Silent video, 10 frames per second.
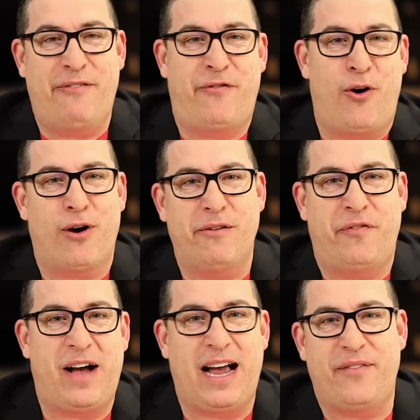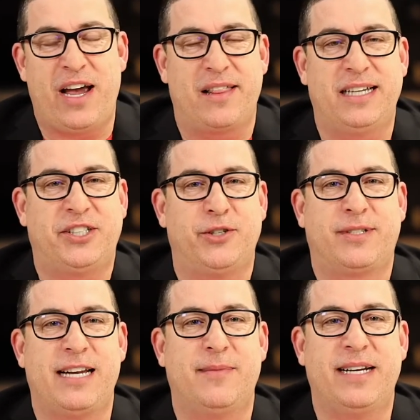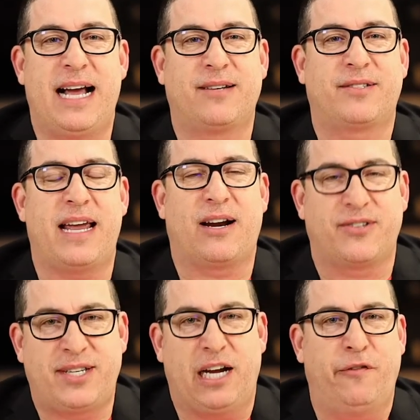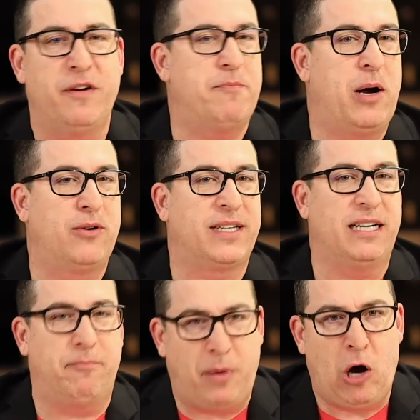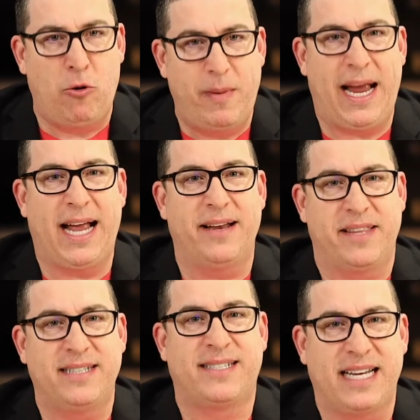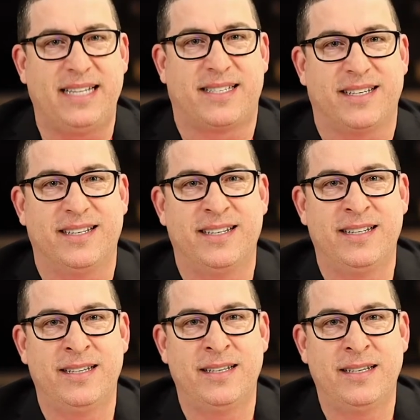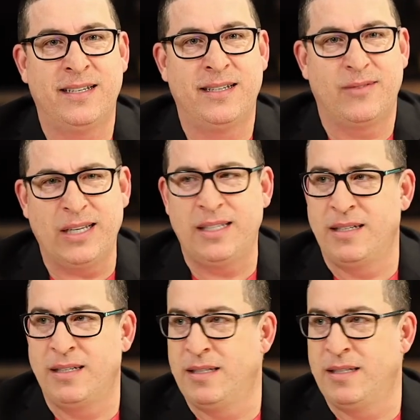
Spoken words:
4-5 LSU team announced they are self-imposing a bowl ban this season. What?